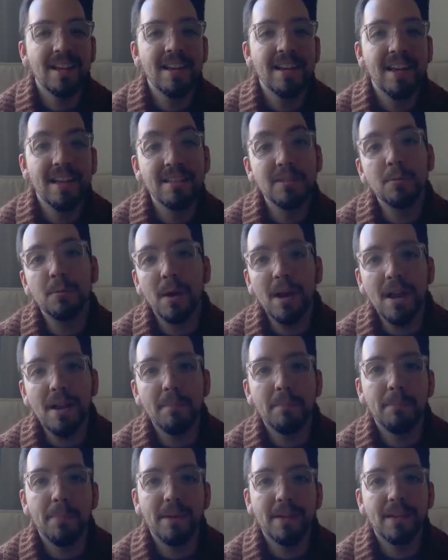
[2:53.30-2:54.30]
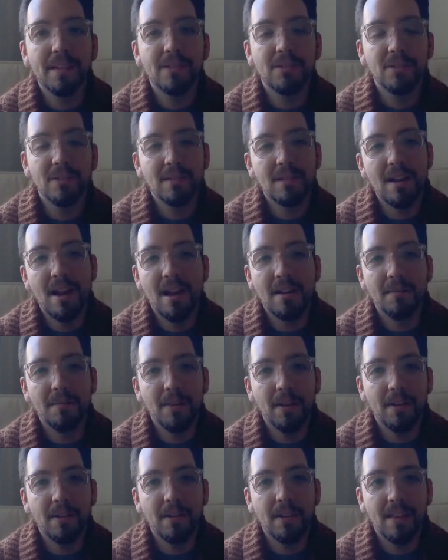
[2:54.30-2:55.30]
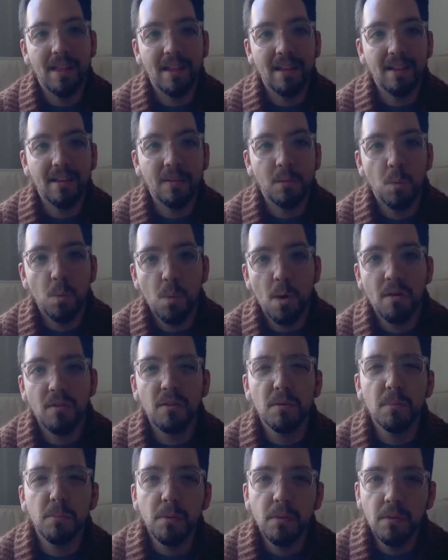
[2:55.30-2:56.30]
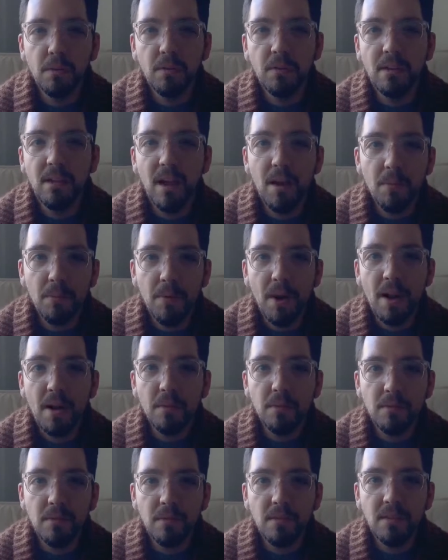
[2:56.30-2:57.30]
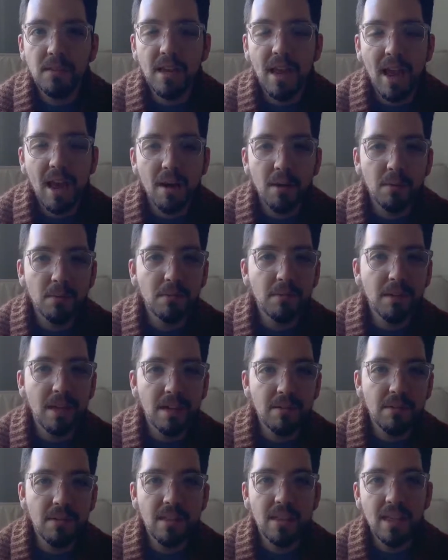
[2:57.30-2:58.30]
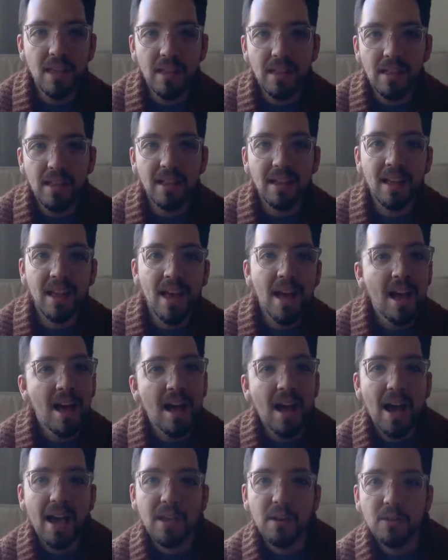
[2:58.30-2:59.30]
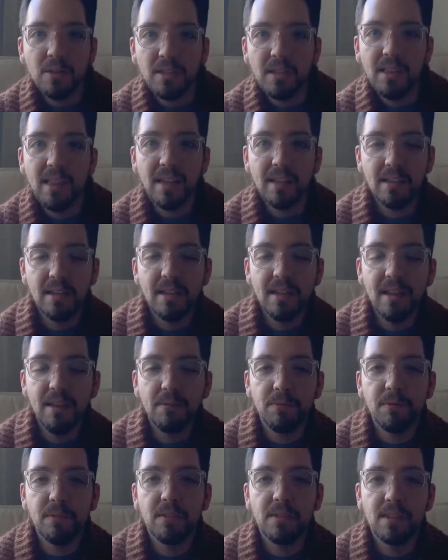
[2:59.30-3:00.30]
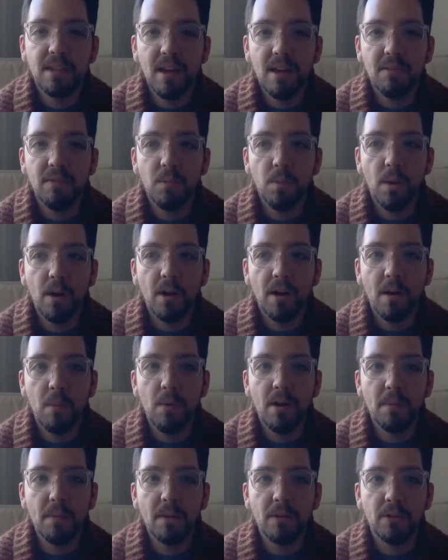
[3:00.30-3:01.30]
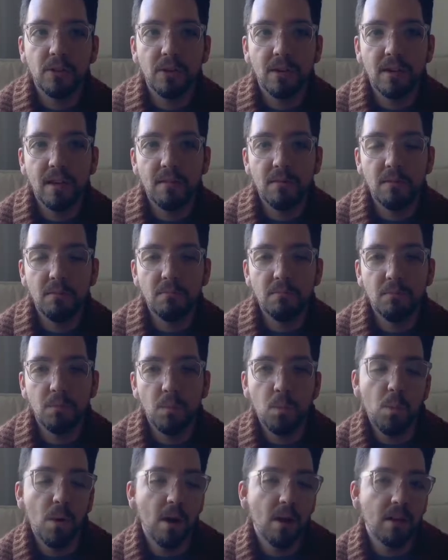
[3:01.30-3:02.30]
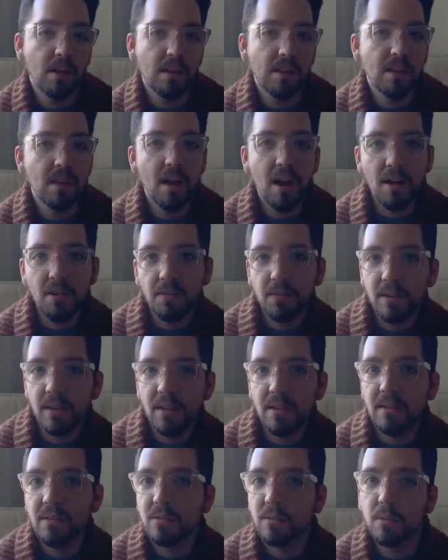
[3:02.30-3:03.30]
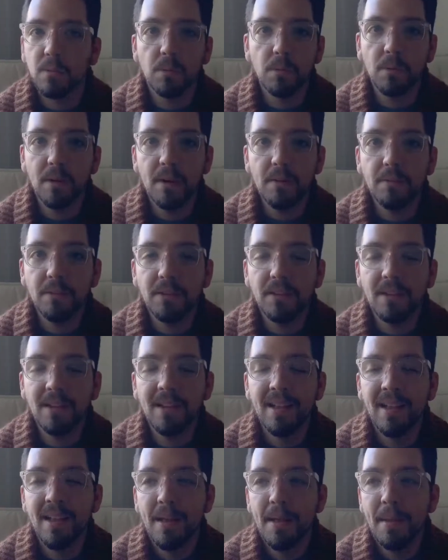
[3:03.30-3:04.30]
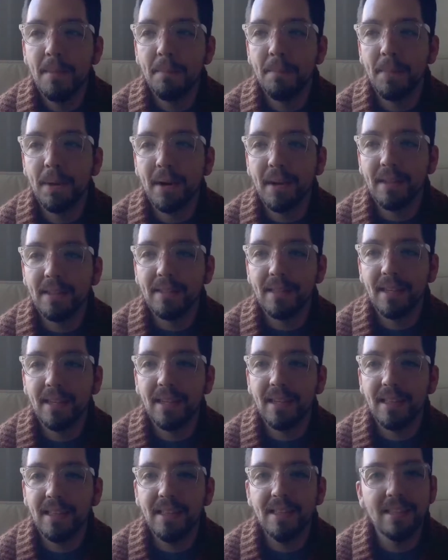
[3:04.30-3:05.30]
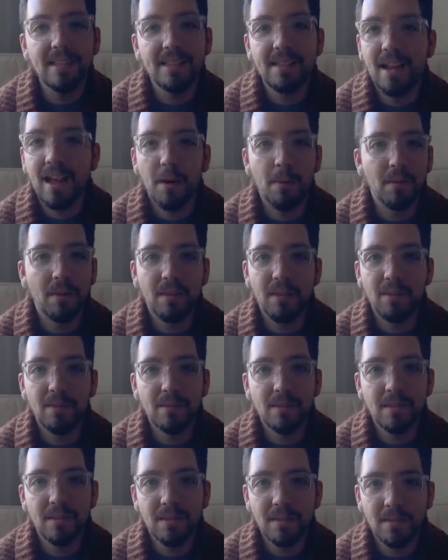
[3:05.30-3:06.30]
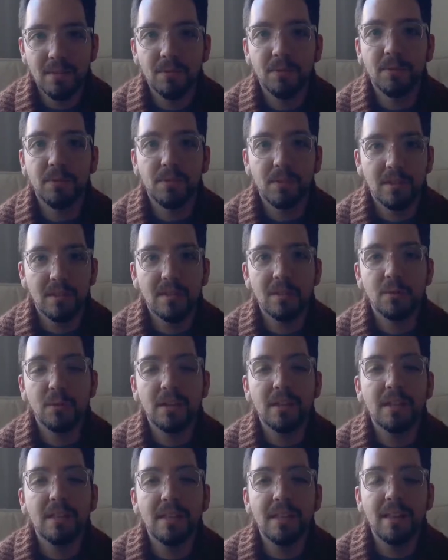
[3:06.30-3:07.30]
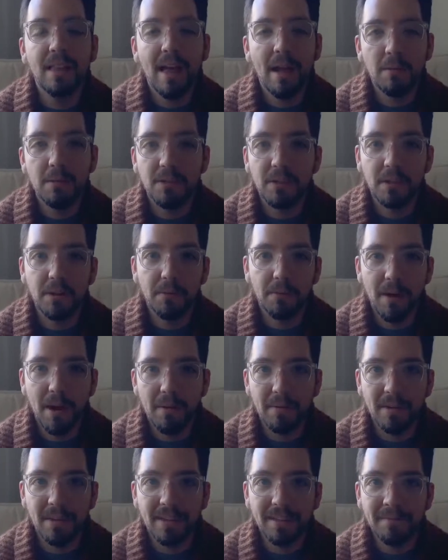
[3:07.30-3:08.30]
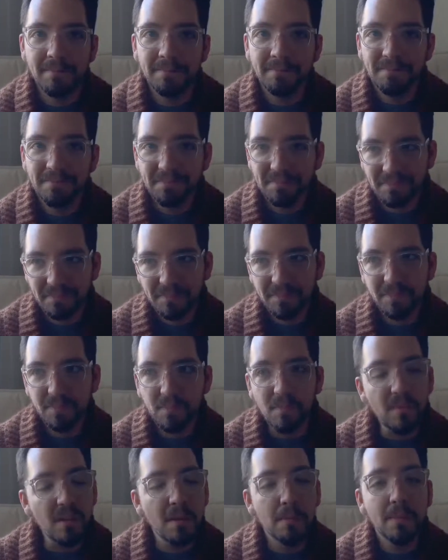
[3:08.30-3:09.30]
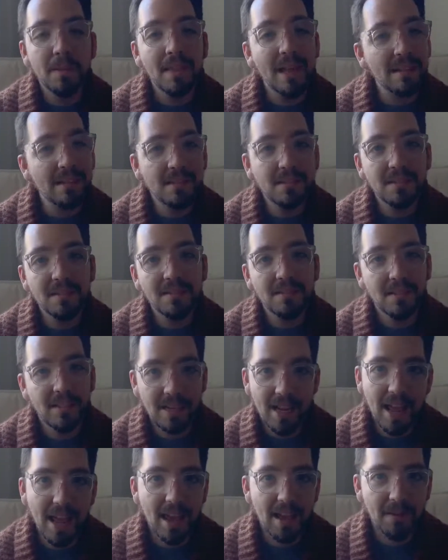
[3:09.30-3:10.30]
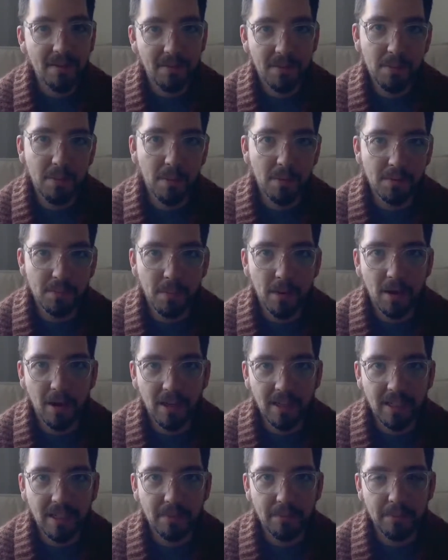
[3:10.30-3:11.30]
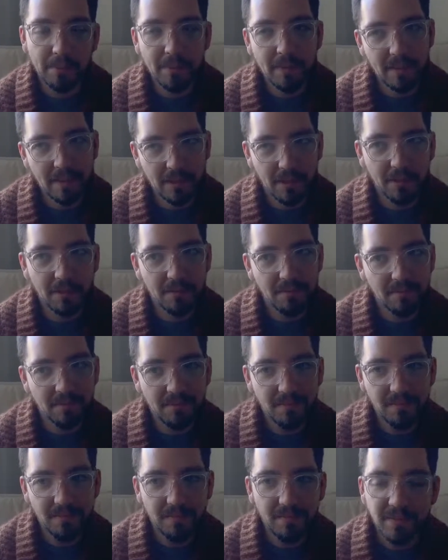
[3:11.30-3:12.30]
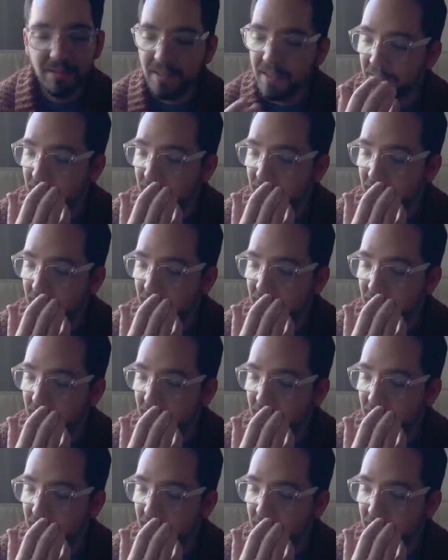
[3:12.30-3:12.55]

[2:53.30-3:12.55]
it's great, but it's just not very like wearable around town kind of a thing. Like I usually like to knit for stuff where I want to make I can wear it at the office or whatever. But this is not one of those. This is for just strictly lounging around in. But that's today for the most part, up until a